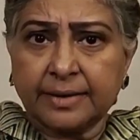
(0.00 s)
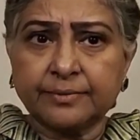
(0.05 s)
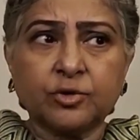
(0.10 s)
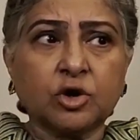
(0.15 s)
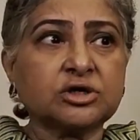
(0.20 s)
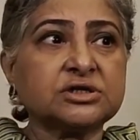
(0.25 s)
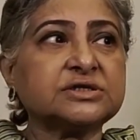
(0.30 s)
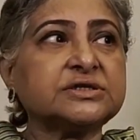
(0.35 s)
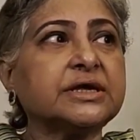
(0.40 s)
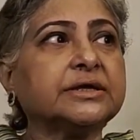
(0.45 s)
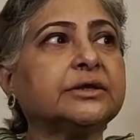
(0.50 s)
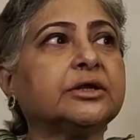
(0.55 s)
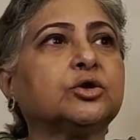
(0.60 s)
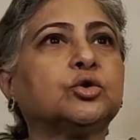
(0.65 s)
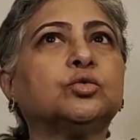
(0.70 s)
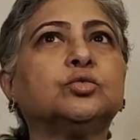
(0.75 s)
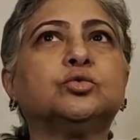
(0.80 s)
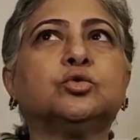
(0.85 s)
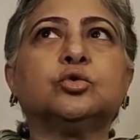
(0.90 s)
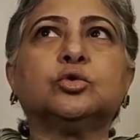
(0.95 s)
I'm not saying that
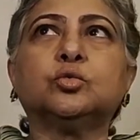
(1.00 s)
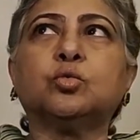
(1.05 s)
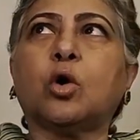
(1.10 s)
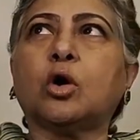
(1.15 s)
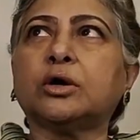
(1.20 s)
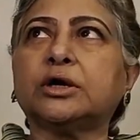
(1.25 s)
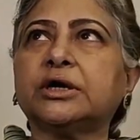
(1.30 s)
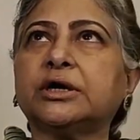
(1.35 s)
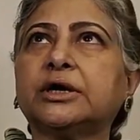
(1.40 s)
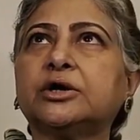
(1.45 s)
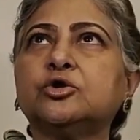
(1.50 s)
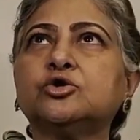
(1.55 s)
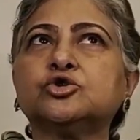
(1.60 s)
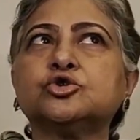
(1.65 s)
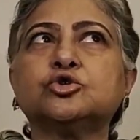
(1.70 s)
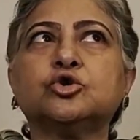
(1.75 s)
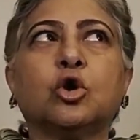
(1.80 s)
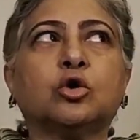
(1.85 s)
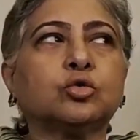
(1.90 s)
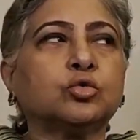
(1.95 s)
you don't want it and you
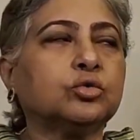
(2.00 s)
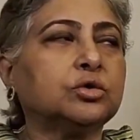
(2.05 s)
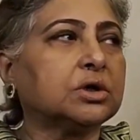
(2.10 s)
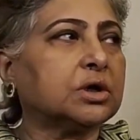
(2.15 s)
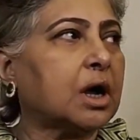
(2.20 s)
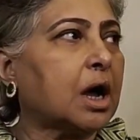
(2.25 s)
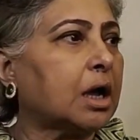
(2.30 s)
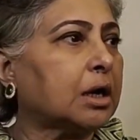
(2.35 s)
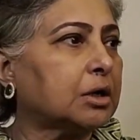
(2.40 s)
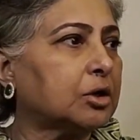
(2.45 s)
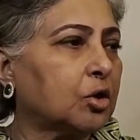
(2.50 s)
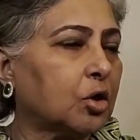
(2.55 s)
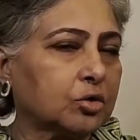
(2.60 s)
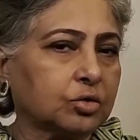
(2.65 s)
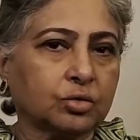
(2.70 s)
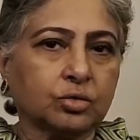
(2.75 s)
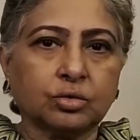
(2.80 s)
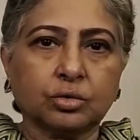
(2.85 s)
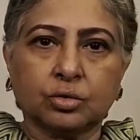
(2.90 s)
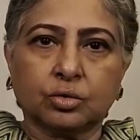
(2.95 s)
should not own a car and
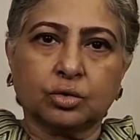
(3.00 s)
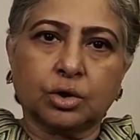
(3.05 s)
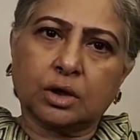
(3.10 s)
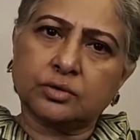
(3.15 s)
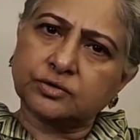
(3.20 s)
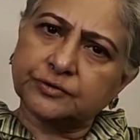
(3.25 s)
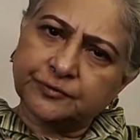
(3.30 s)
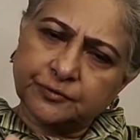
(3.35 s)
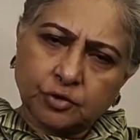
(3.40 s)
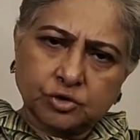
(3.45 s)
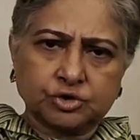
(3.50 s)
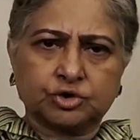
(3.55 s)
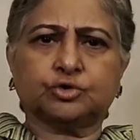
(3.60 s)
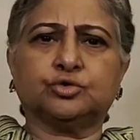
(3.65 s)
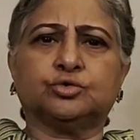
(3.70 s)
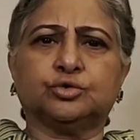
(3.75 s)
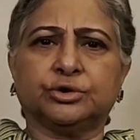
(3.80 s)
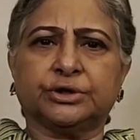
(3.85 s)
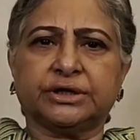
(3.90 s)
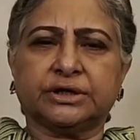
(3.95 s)
not own a car. Of course
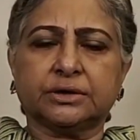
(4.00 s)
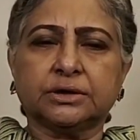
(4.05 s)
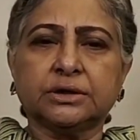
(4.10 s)
you do.